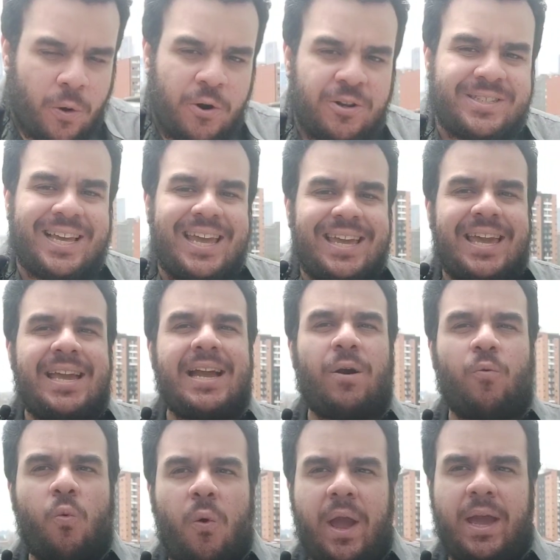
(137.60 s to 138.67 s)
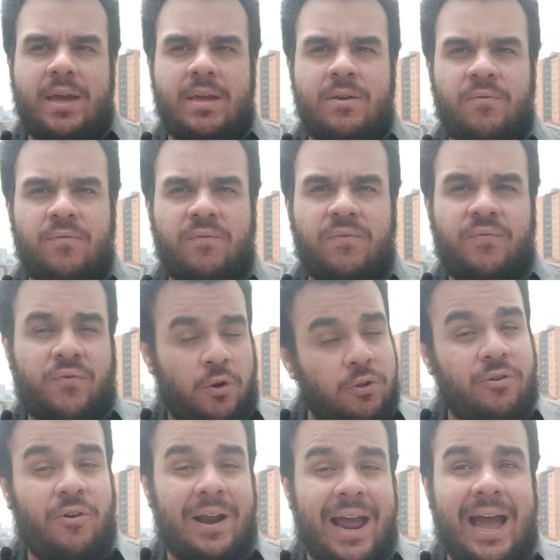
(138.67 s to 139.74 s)
taken away
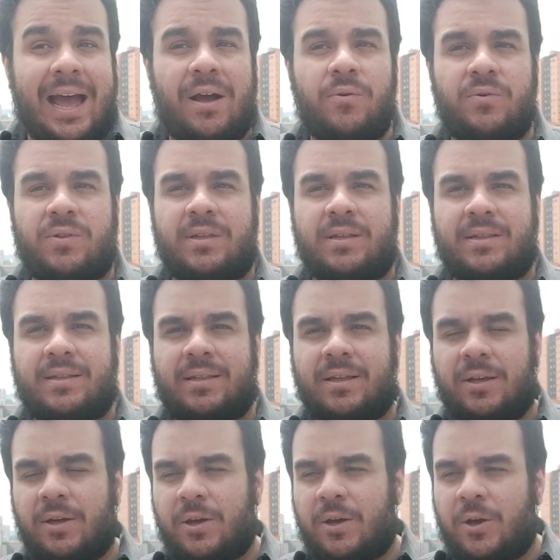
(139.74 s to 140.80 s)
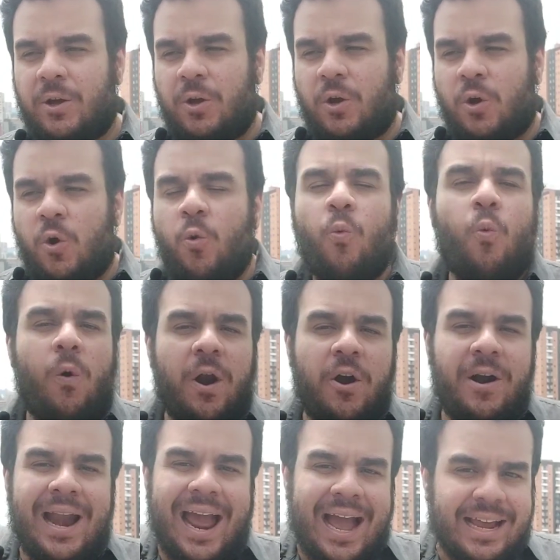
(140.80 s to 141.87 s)
from their houses
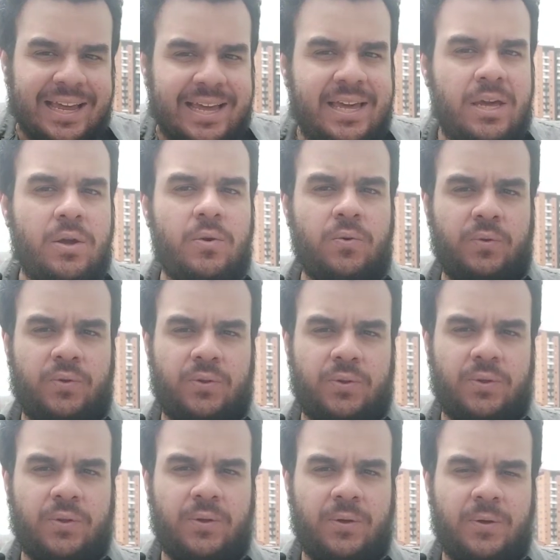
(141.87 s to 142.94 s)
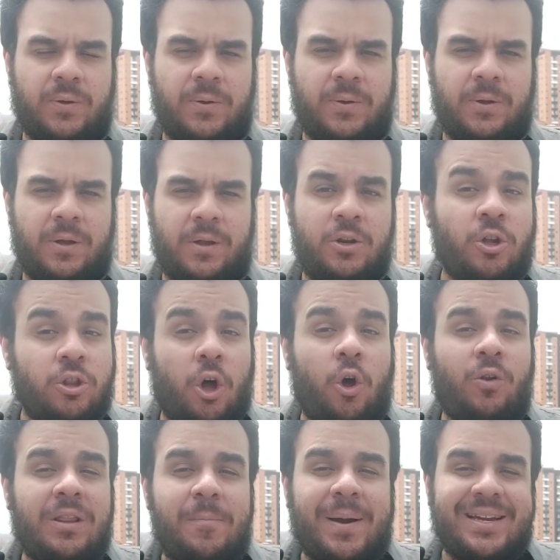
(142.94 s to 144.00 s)
were accused not
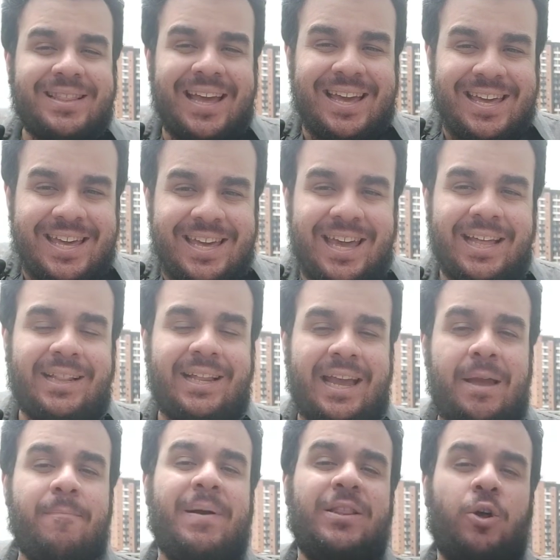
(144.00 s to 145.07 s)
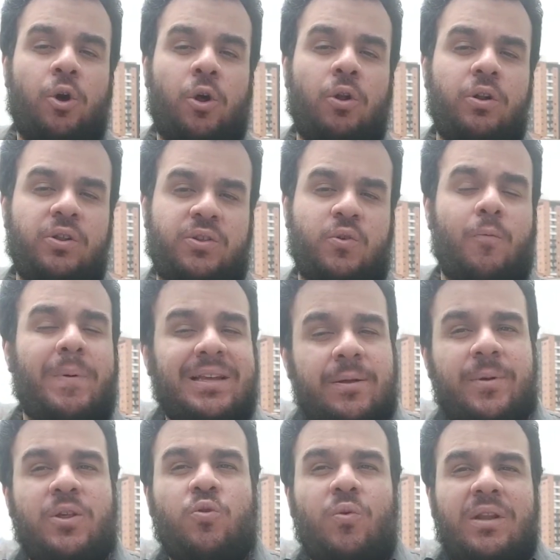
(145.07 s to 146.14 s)
only by the ELN but also by the
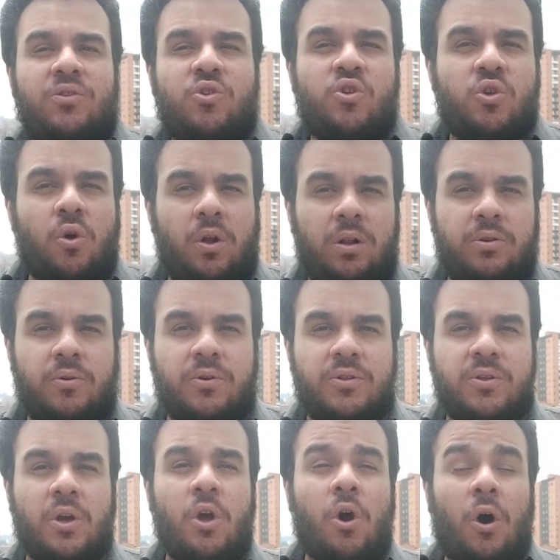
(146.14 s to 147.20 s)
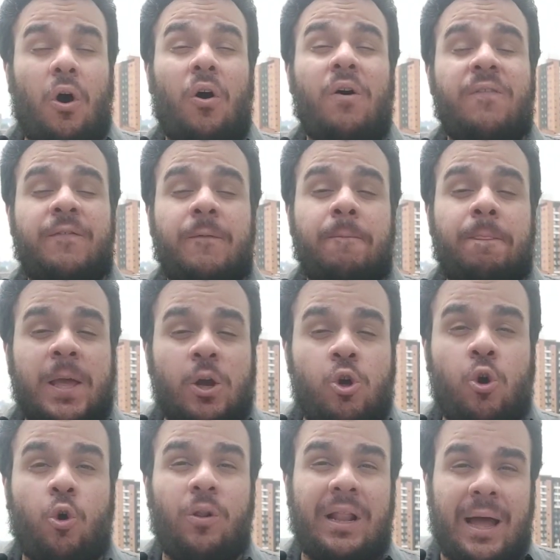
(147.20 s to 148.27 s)
Venezuelan soldiers of
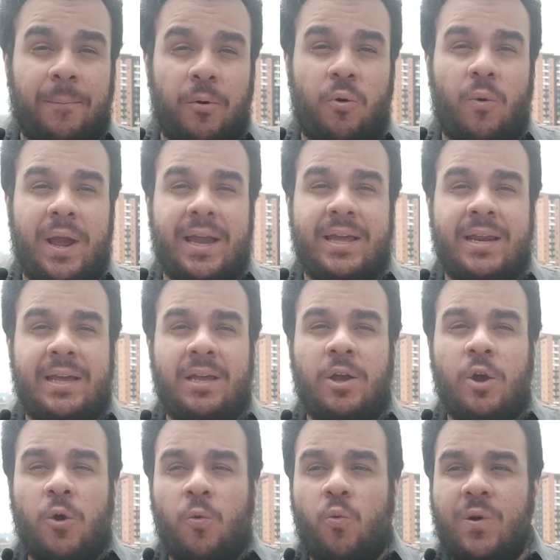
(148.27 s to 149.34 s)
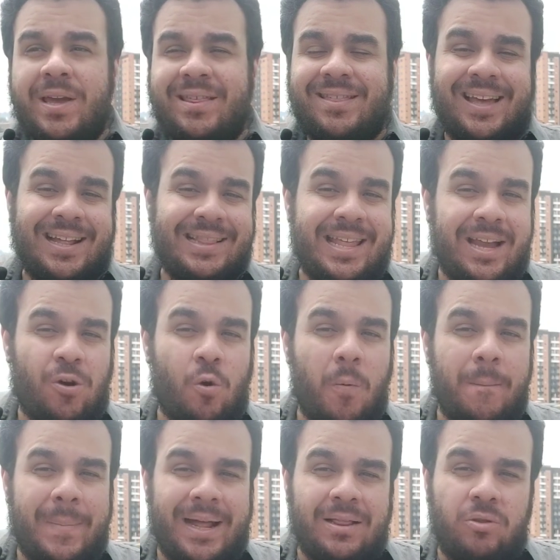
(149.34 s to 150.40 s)
collaborating with the
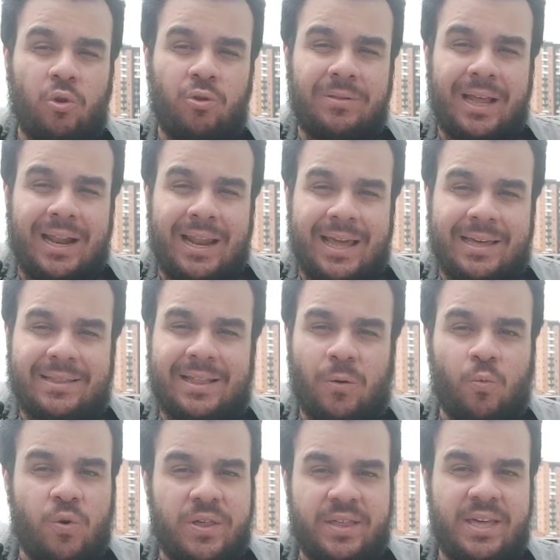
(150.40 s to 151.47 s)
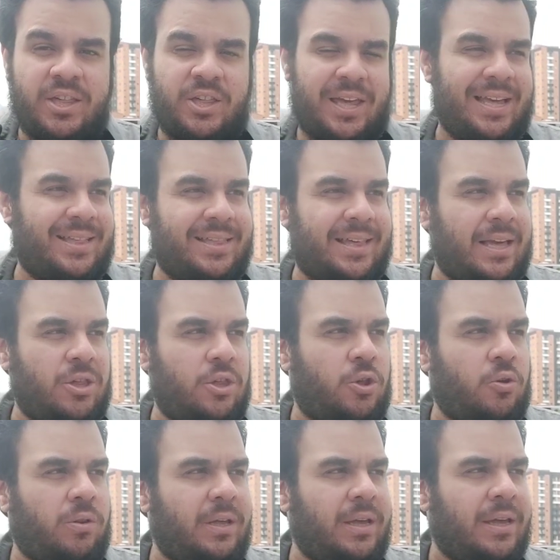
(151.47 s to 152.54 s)
Comando del Este, which is
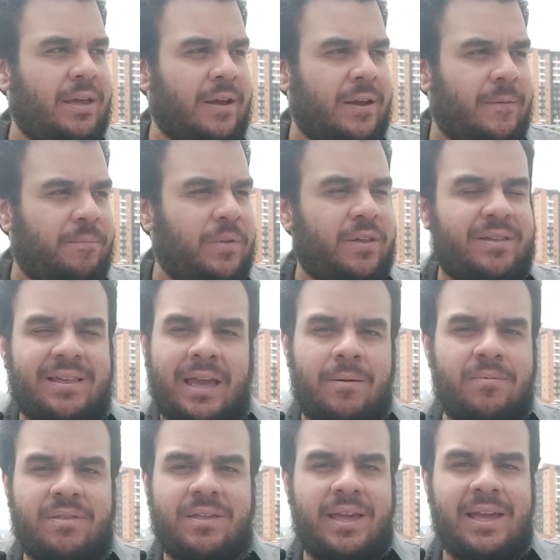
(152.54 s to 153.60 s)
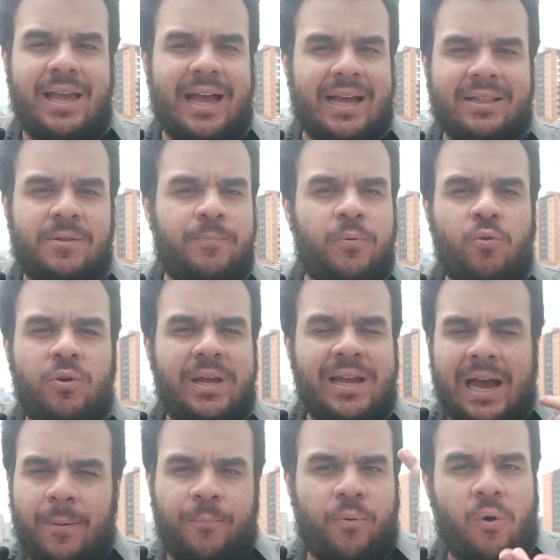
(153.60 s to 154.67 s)
essentially the same thing as putting
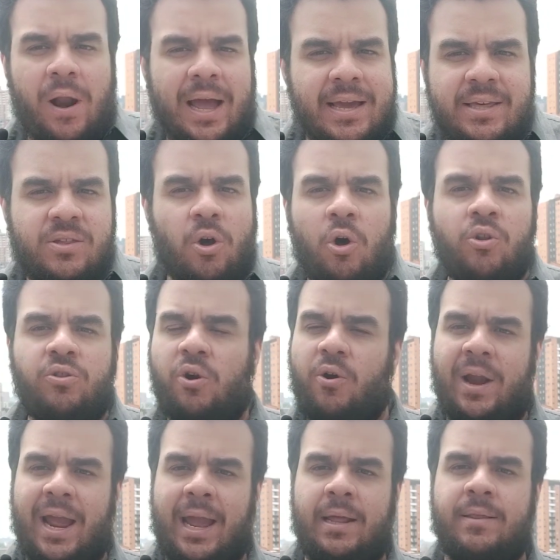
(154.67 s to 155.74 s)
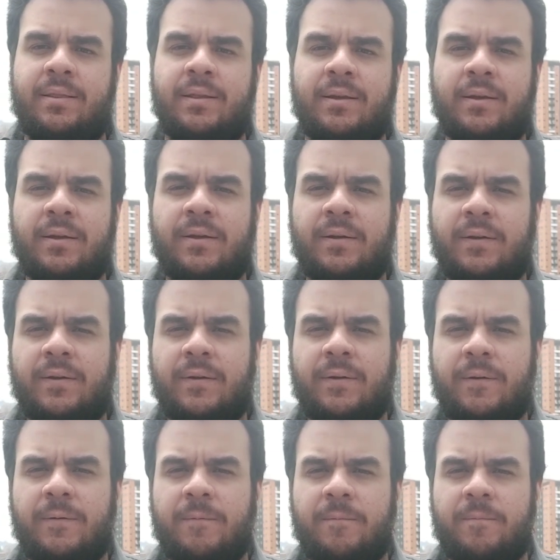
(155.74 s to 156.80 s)
a price on their head.
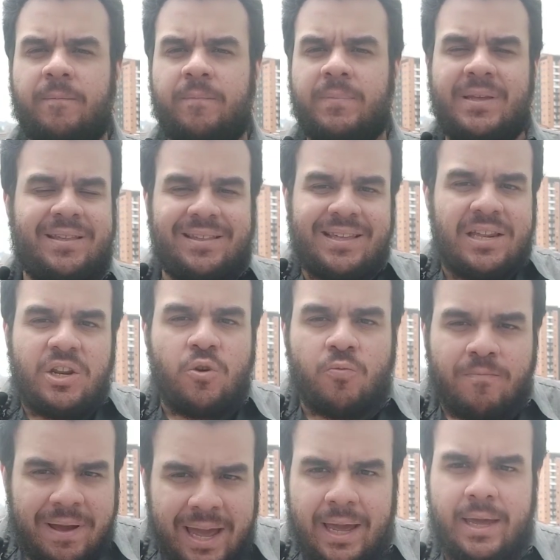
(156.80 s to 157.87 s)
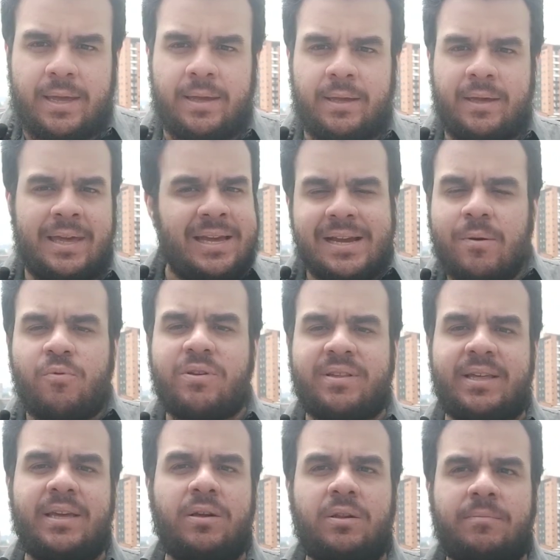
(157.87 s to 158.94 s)
This is inhumane in every
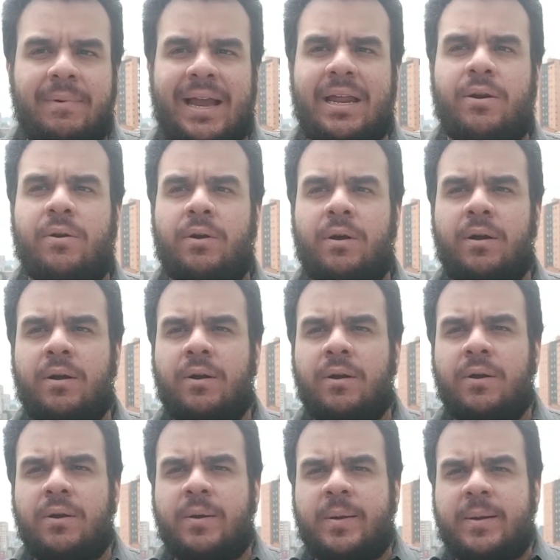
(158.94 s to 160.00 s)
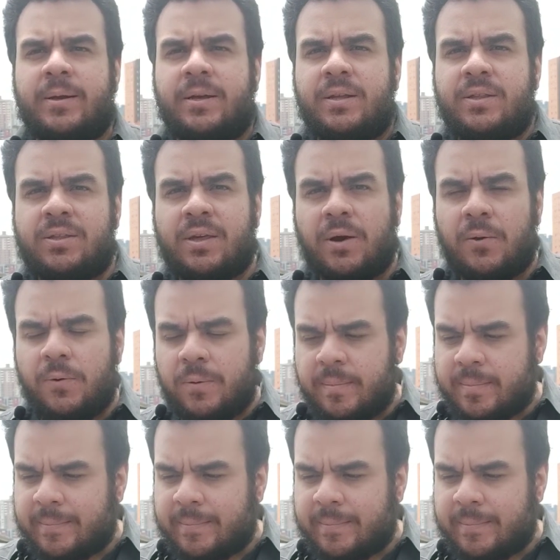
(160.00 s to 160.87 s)
single manner. So